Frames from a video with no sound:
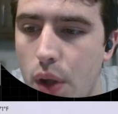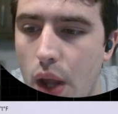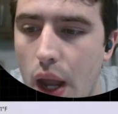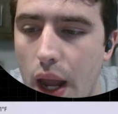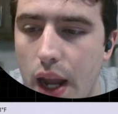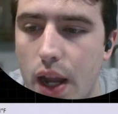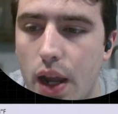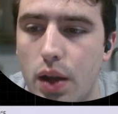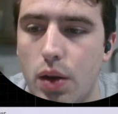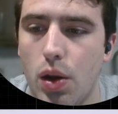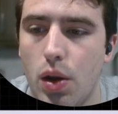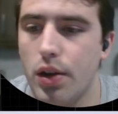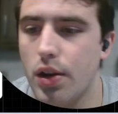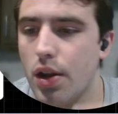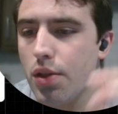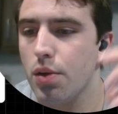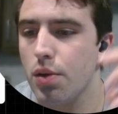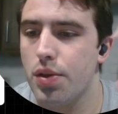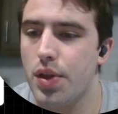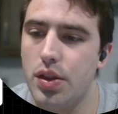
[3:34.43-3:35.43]
And
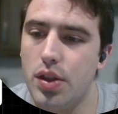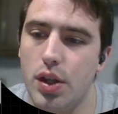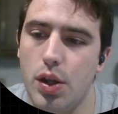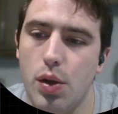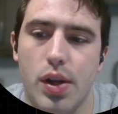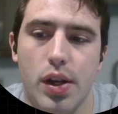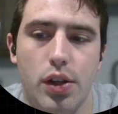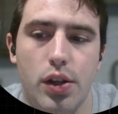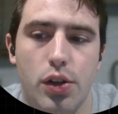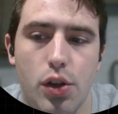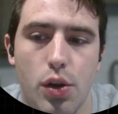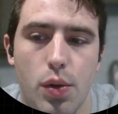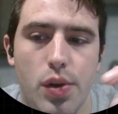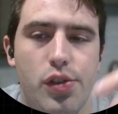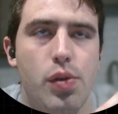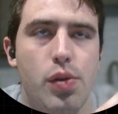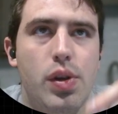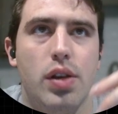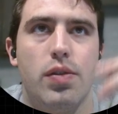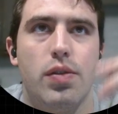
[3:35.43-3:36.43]
another thing that you can do is
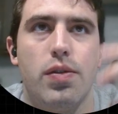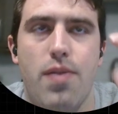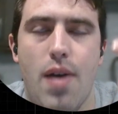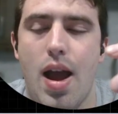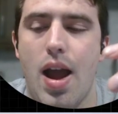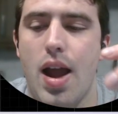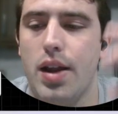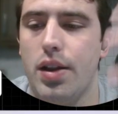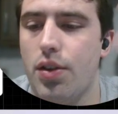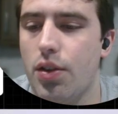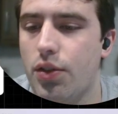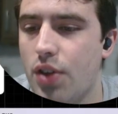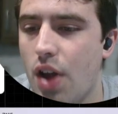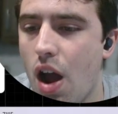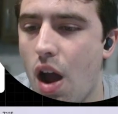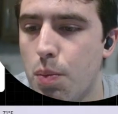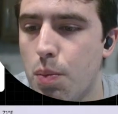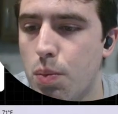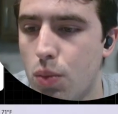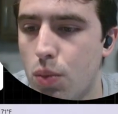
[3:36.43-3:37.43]
you can find
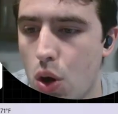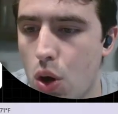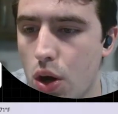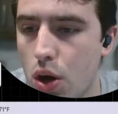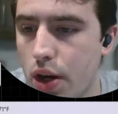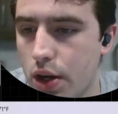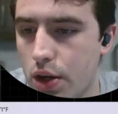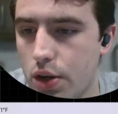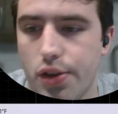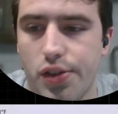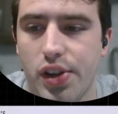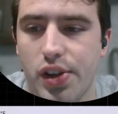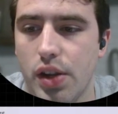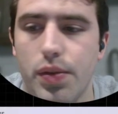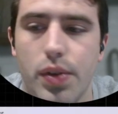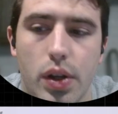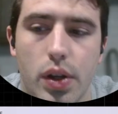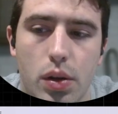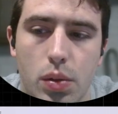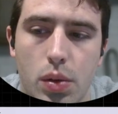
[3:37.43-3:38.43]
top marketers
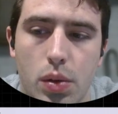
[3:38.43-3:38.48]
even